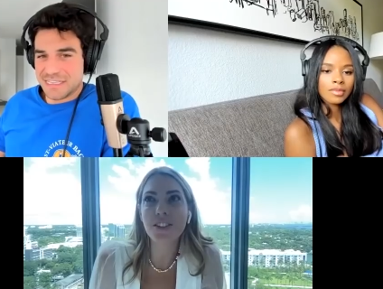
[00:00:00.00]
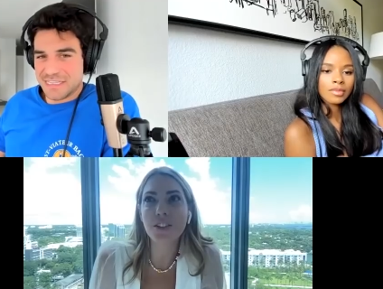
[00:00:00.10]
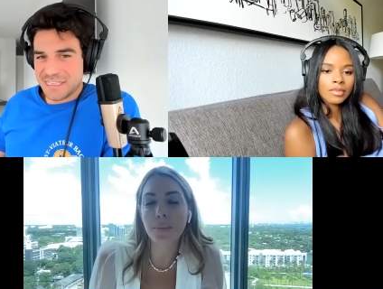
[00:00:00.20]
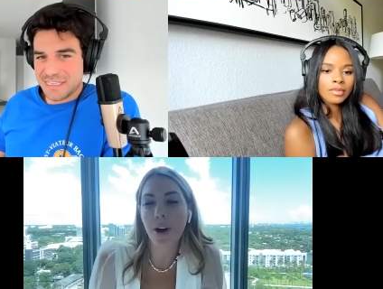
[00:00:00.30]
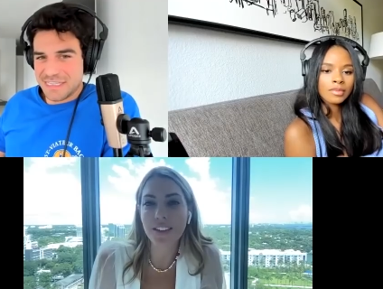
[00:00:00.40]

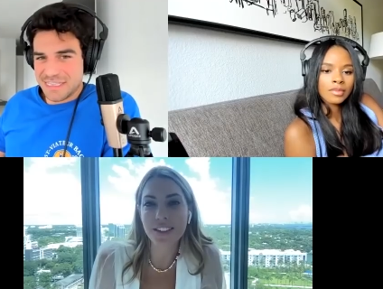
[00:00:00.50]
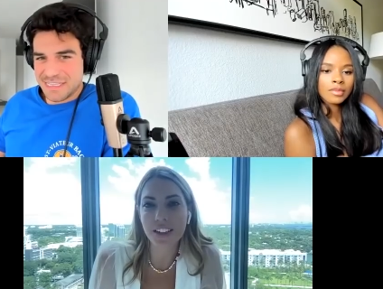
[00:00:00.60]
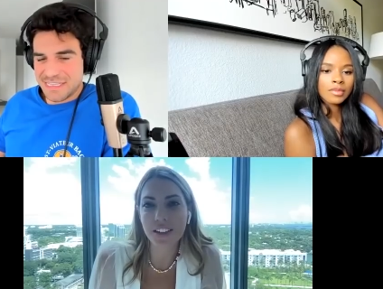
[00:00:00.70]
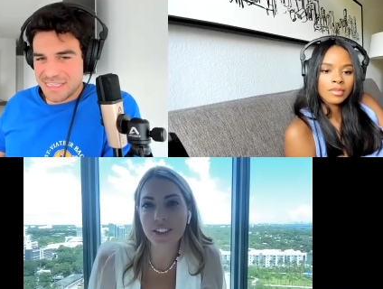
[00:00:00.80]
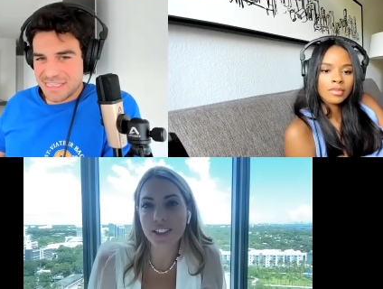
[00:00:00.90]
Speaker 1: those are the
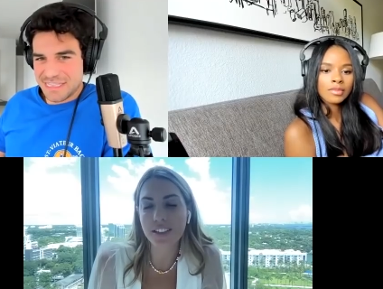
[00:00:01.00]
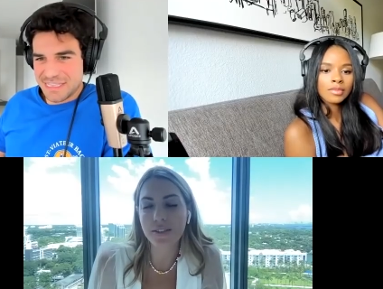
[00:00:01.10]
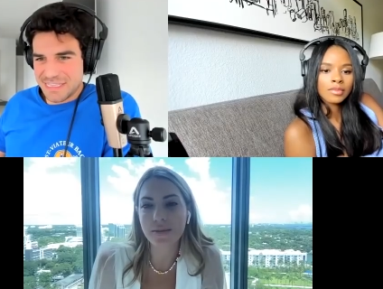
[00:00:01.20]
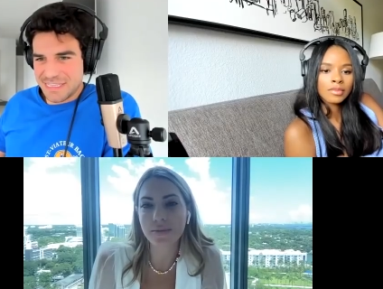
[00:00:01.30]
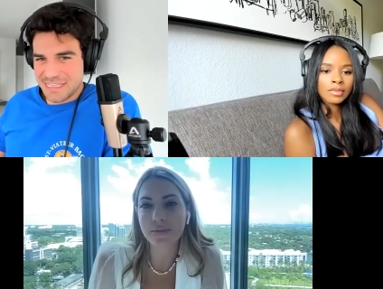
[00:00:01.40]
positives.
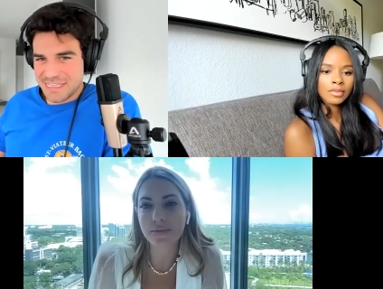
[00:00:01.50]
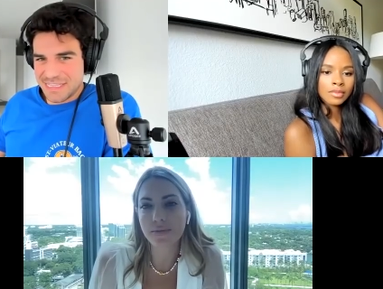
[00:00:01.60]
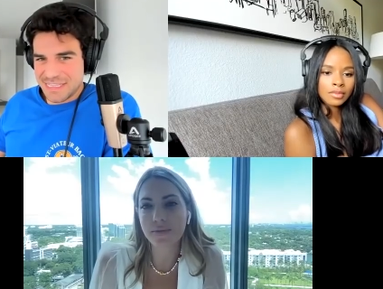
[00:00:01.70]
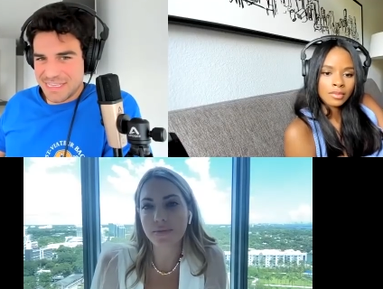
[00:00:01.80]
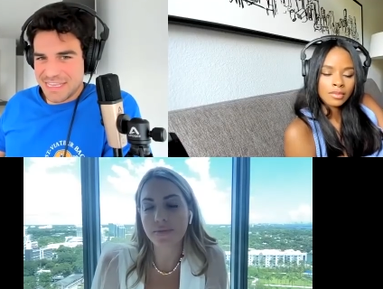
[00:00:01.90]

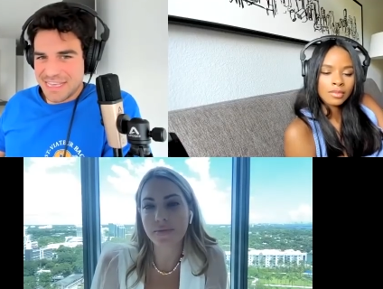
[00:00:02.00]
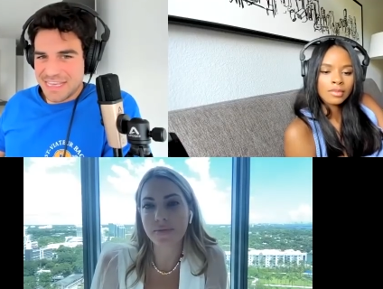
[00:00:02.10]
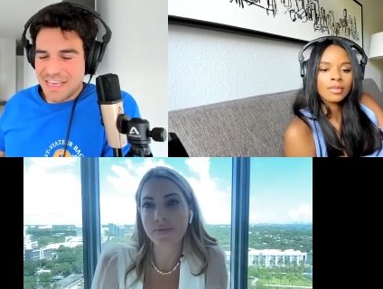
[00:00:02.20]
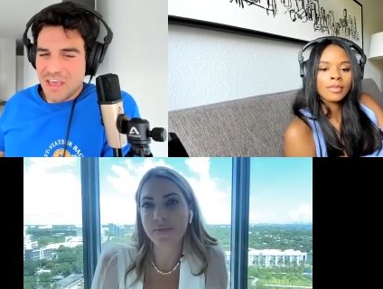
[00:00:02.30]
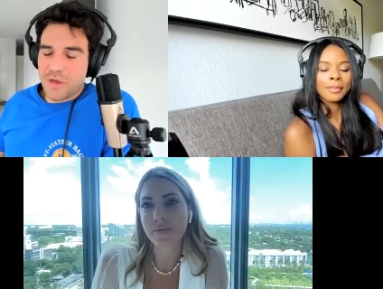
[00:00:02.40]

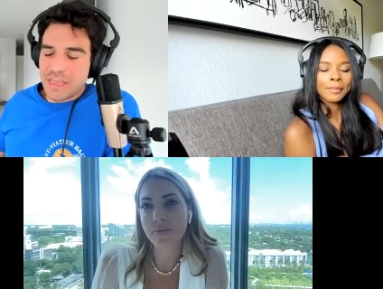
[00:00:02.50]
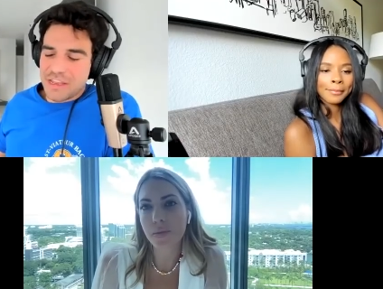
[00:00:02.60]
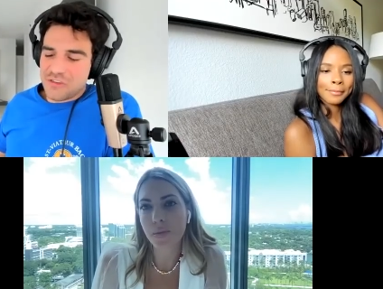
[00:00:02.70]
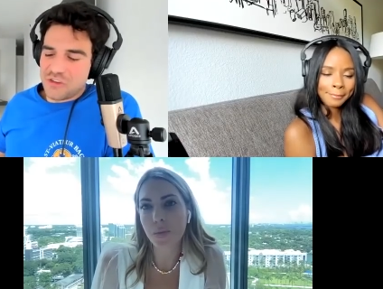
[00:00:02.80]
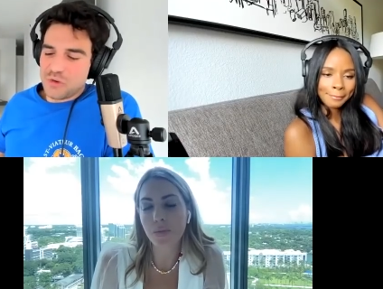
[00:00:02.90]
Speaker 2: Okay.
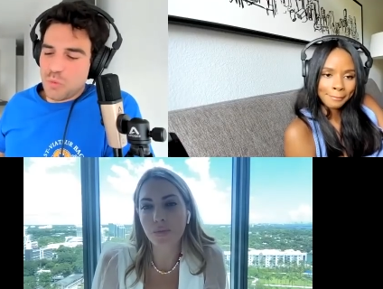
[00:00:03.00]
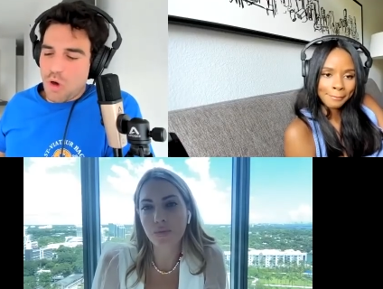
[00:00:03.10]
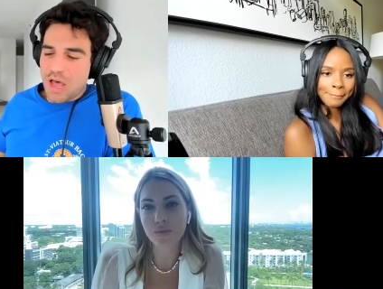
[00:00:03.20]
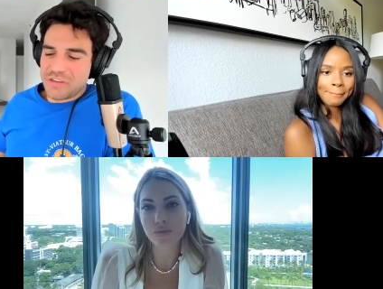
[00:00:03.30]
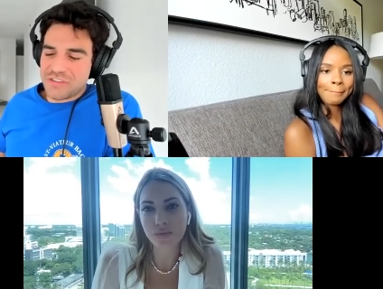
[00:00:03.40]
Did you
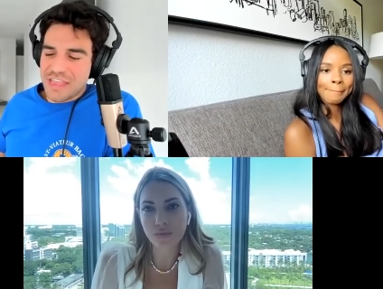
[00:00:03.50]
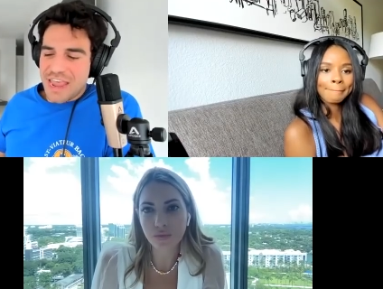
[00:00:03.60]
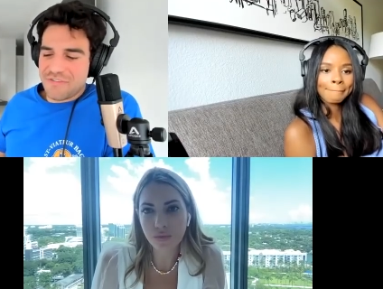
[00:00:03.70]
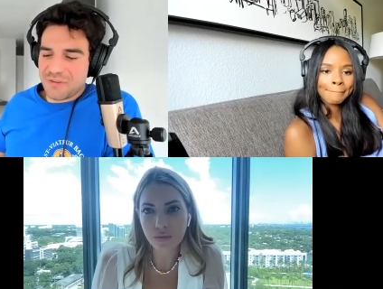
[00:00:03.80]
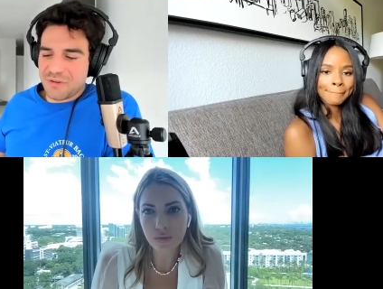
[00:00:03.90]
watch the
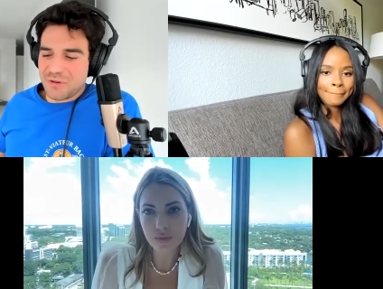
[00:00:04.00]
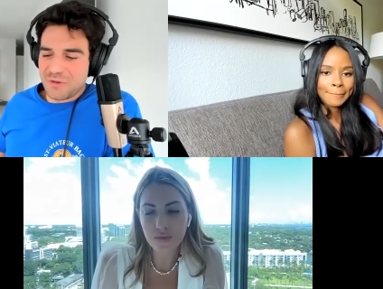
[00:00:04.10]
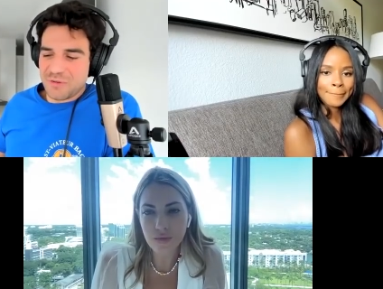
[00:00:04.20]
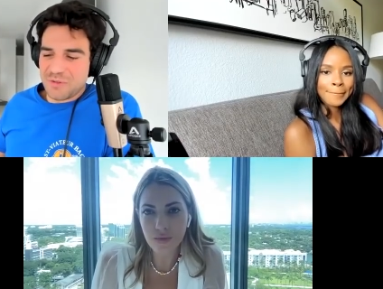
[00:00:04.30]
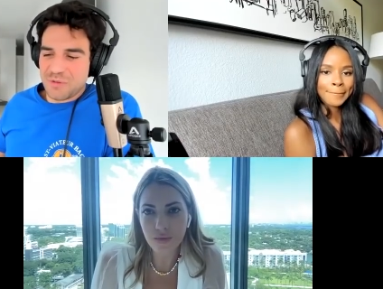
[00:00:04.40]

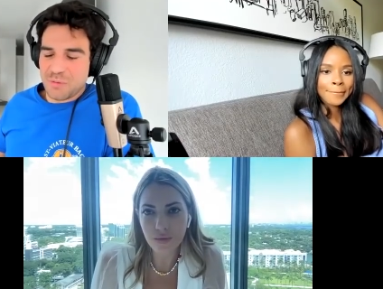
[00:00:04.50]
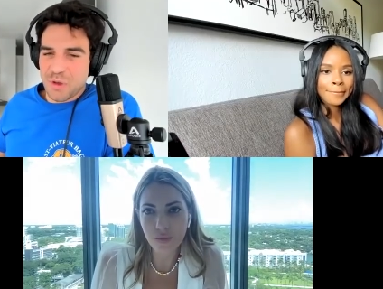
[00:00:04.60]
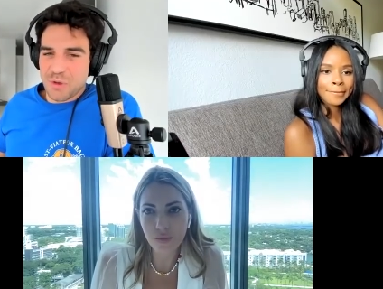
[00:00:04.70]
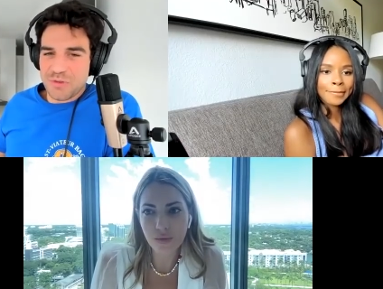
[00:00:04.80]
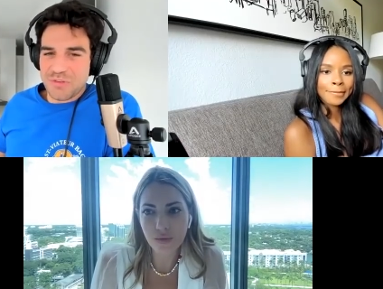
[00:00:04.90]
After the
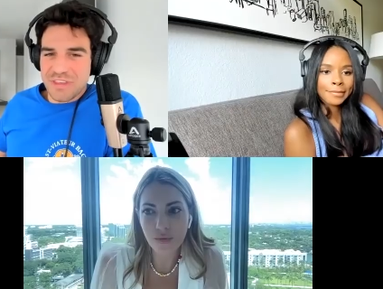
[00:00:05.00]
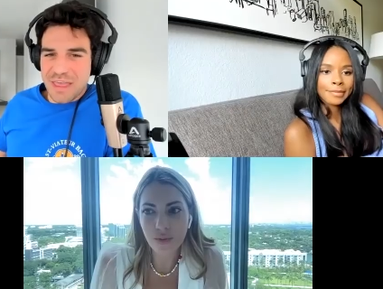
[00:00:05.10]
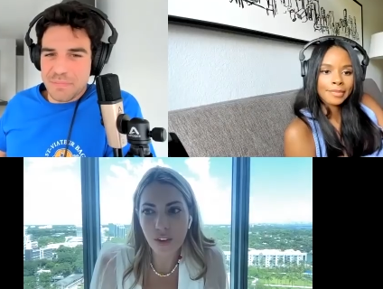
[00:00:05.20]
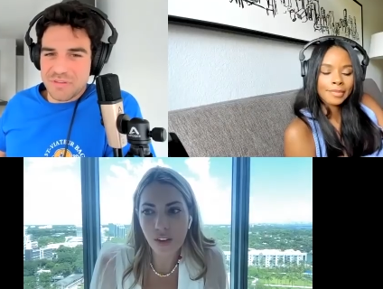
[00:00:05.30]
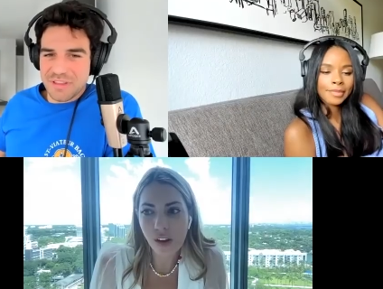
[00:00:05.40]
Rose
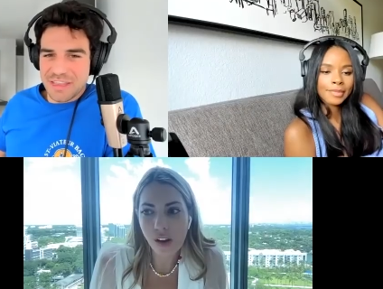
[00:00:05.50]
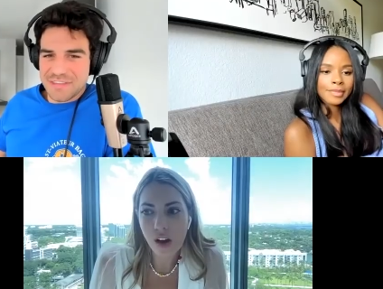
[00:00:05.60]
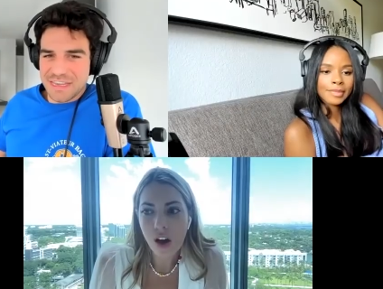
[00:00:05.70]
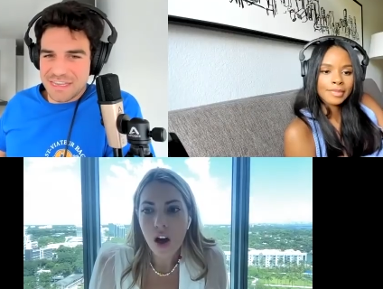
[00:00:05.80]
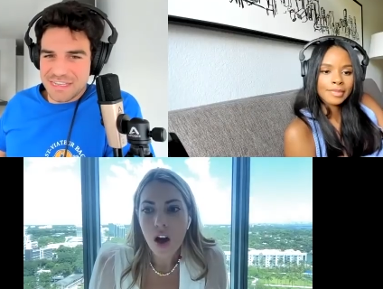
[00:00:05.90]
episode last
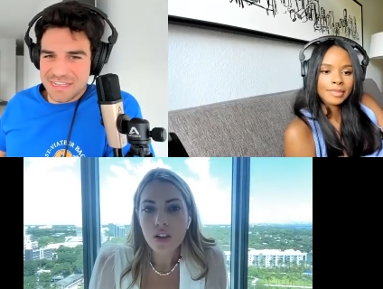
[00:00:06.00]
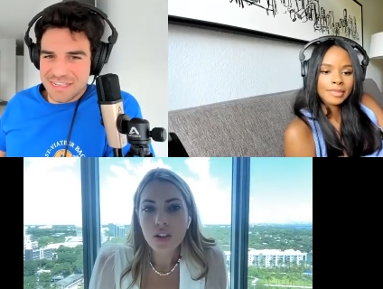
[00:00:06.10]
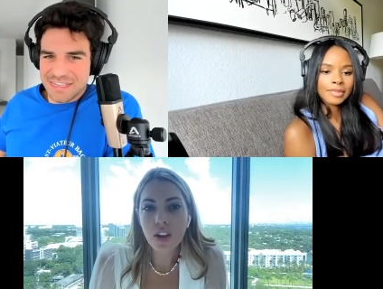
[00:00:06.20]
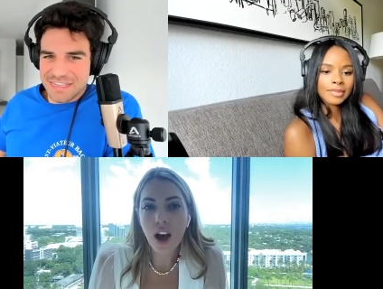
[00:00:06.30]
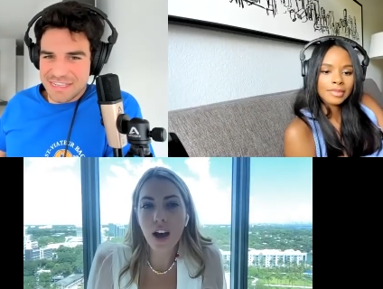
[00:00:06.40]
night?
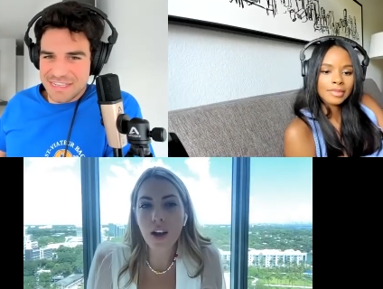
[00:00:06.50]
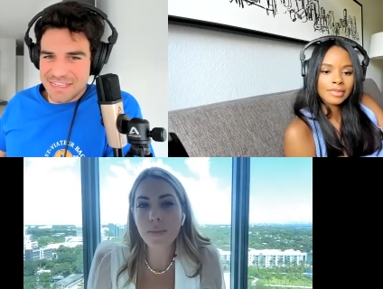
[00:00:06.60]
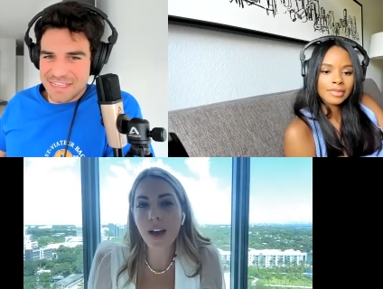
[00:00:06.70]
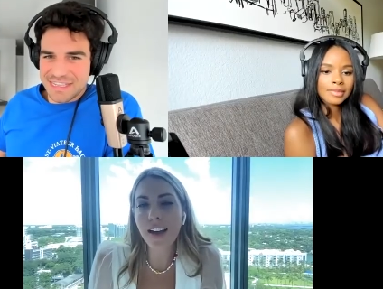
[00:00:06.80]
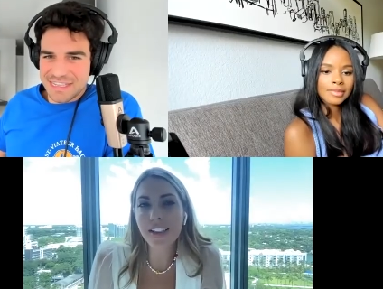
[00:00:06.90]

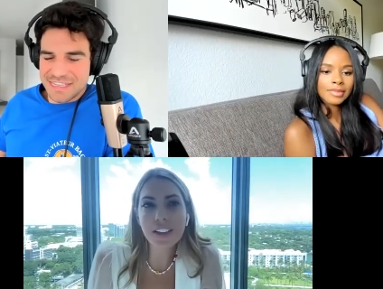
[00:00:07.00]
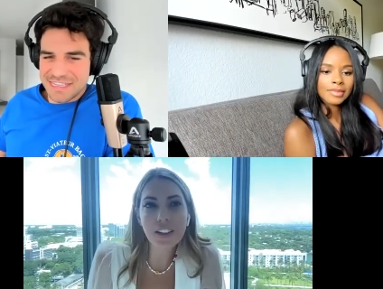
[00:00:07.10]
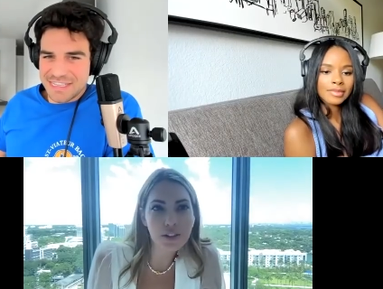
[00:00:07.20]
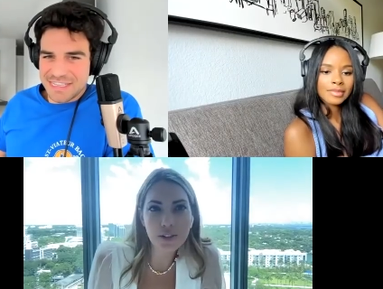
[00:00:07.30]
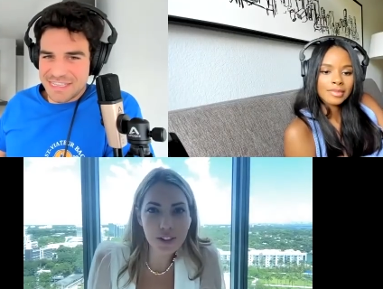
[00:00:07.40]
Speaker 1: Um, I
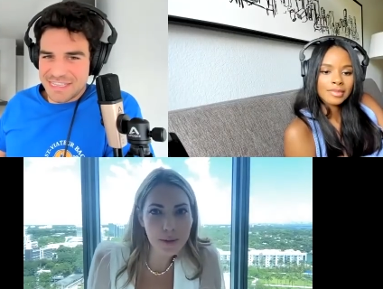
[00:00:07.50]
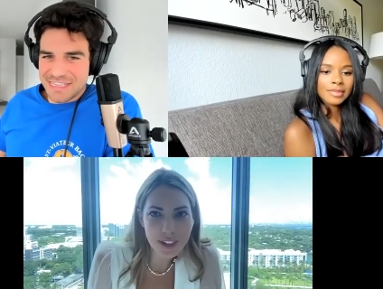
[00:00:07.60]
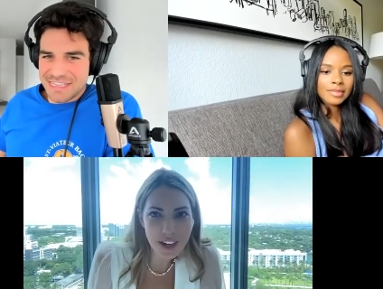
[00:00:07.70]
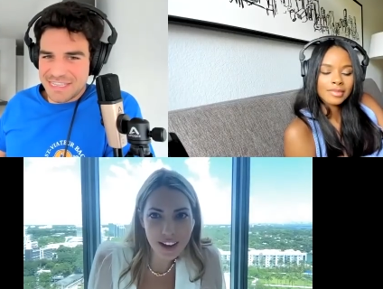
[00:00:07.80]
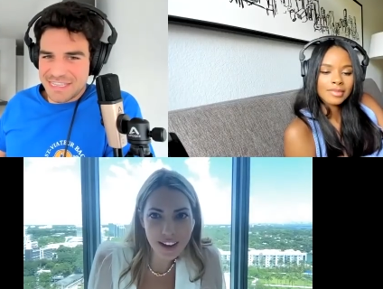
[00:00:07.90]
like
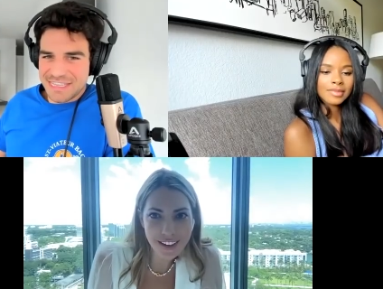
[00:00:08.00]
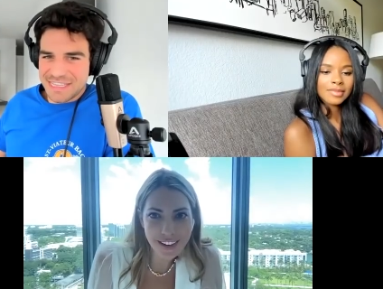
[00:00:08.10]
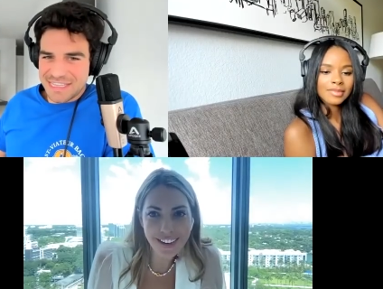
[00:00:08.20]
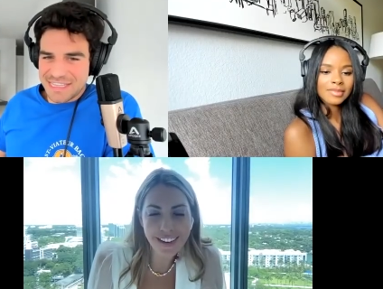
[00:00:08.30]
YouTubed it